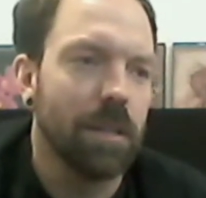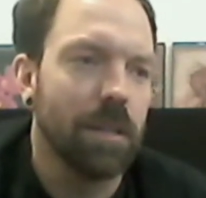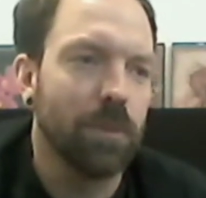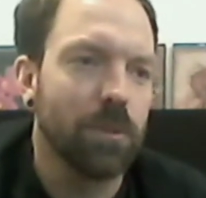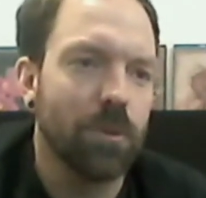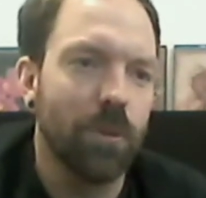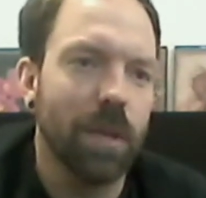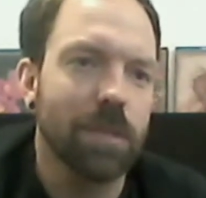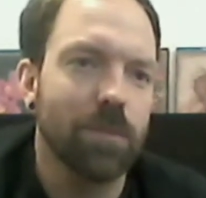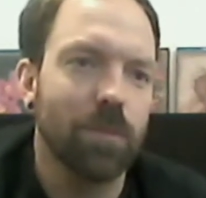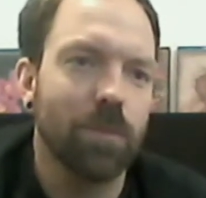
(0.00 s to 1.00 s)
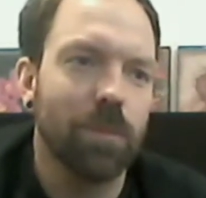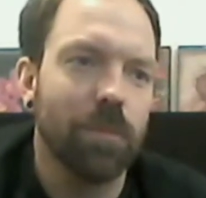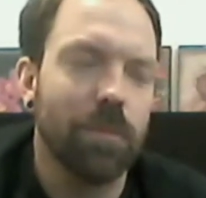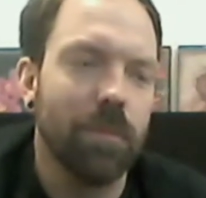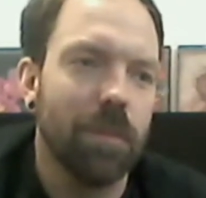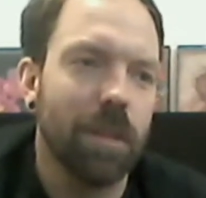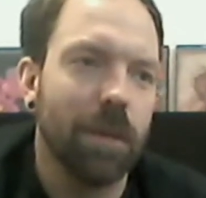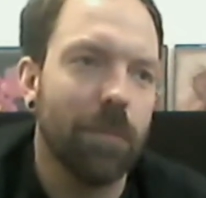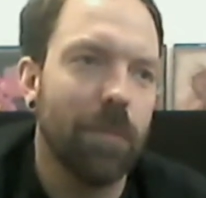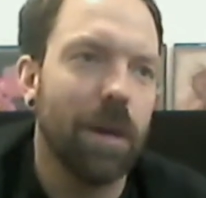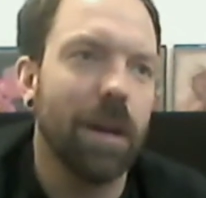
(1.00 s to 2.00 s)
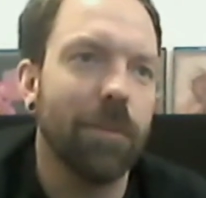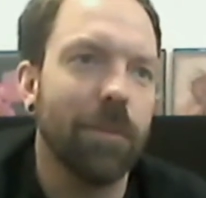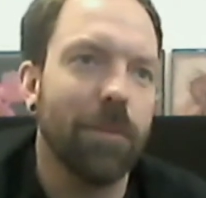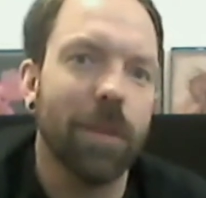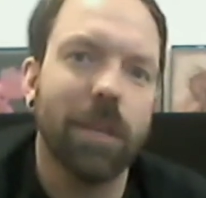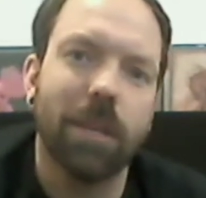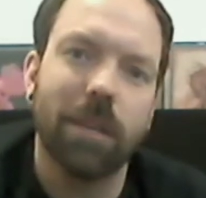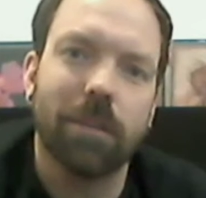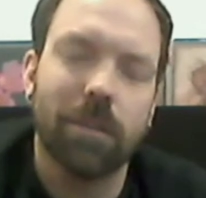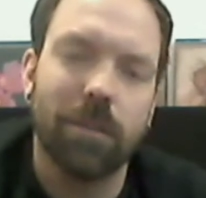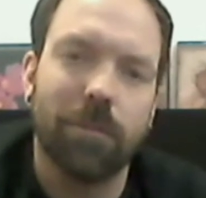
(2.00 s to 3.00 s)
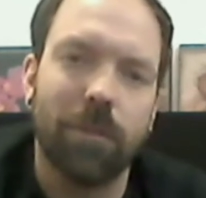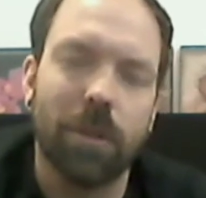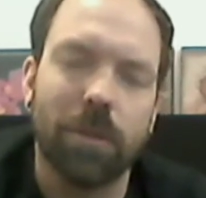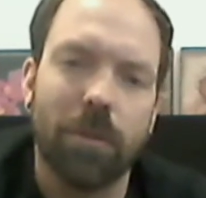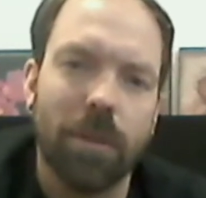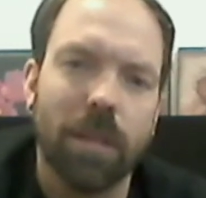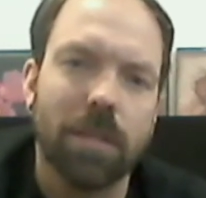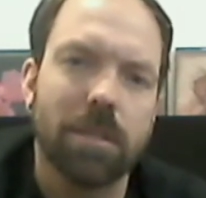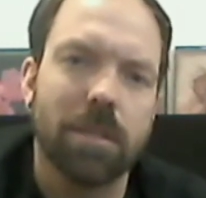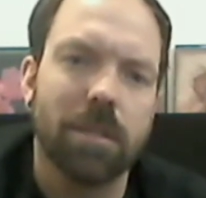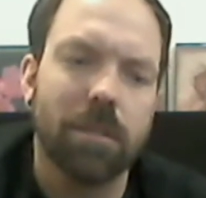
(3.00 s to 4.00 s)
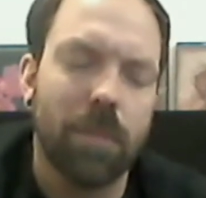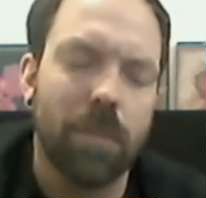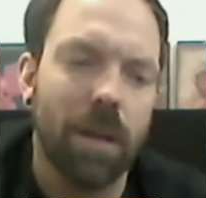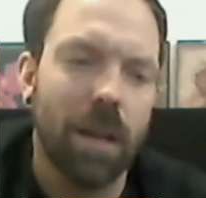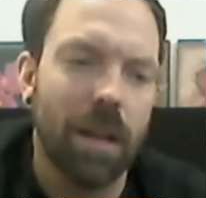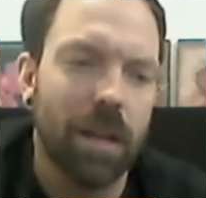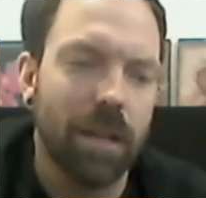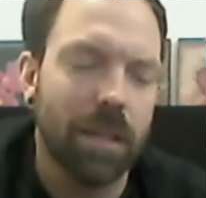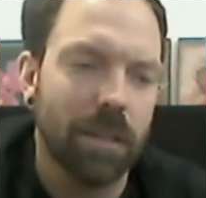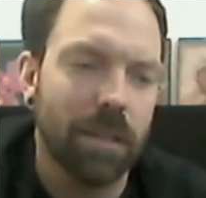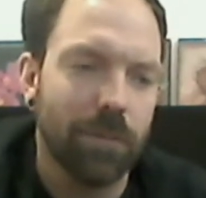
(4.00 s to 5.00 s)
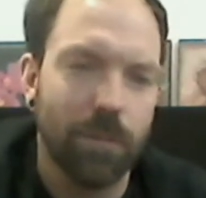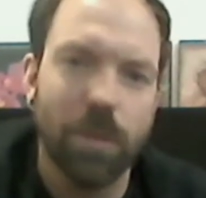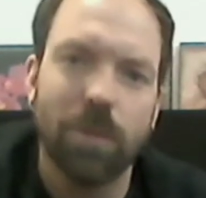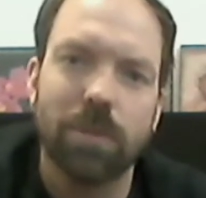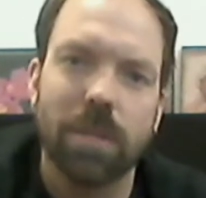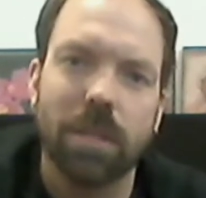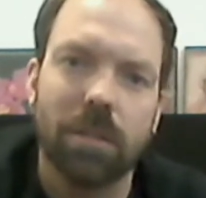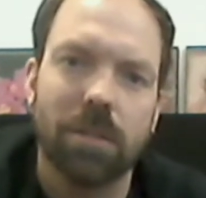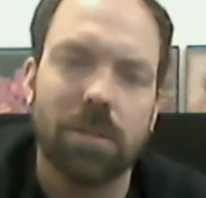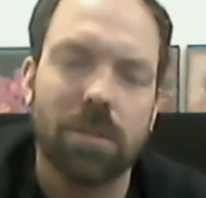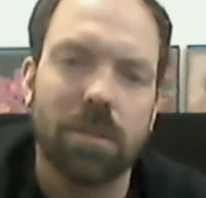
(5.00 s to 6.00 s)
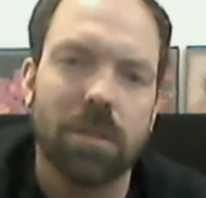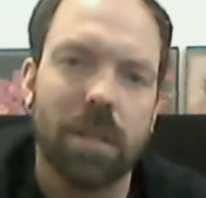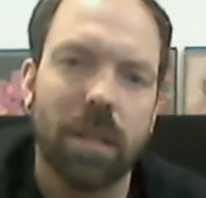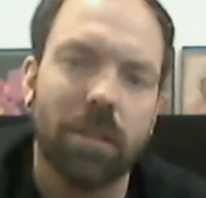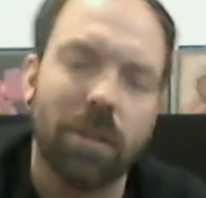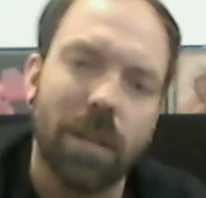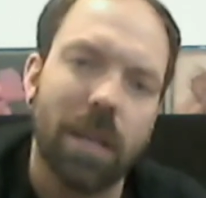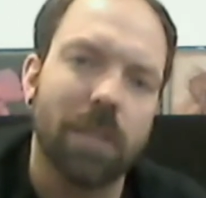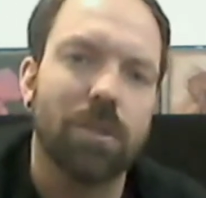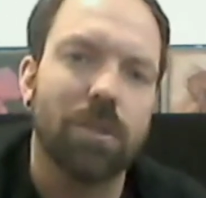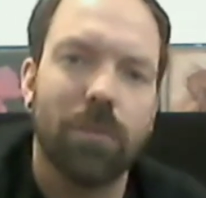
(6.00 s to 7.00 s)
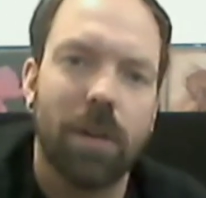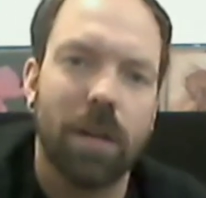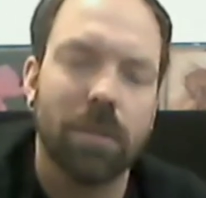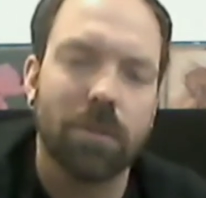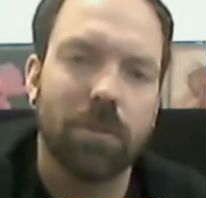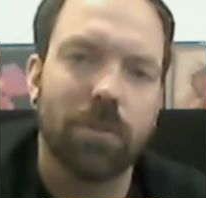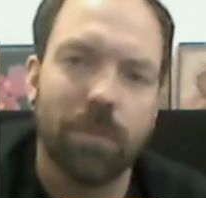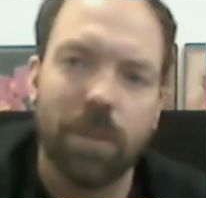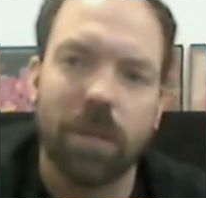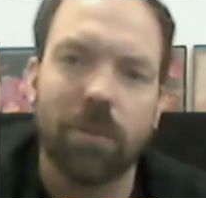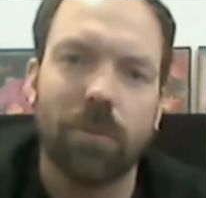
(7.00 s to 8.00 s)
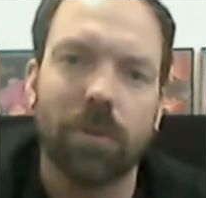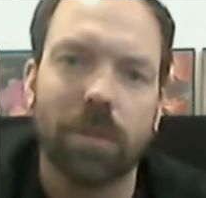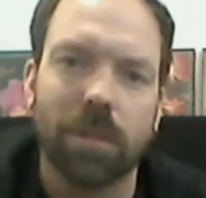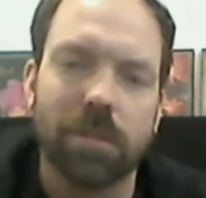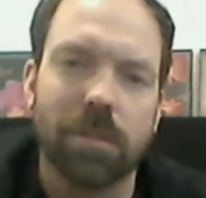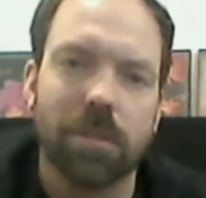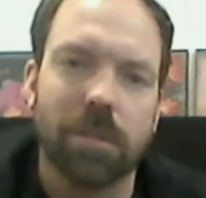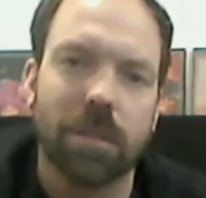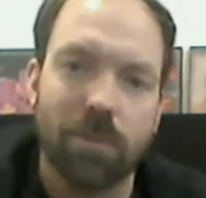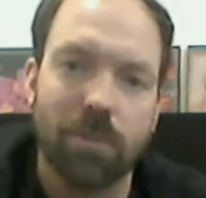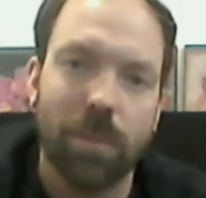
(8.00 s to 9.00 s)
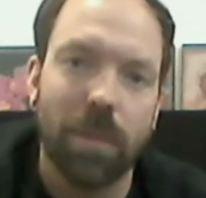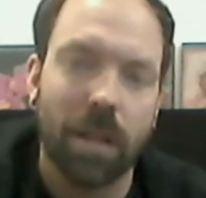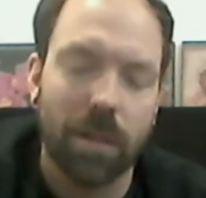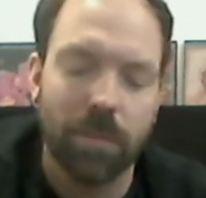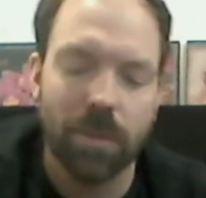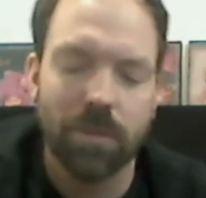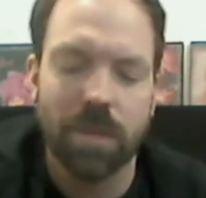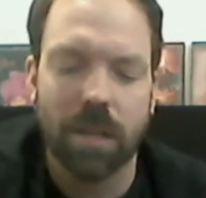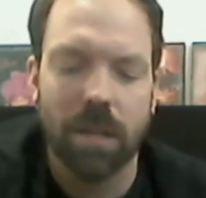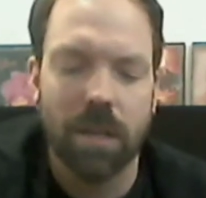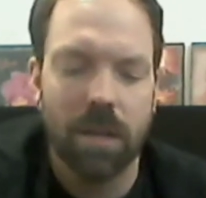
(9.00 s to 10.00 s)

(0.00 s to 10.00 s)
it portrays like my thinking of a lot of things and my liking of music. It's just like the connection of hardcore, punk rock, and extreme metal music,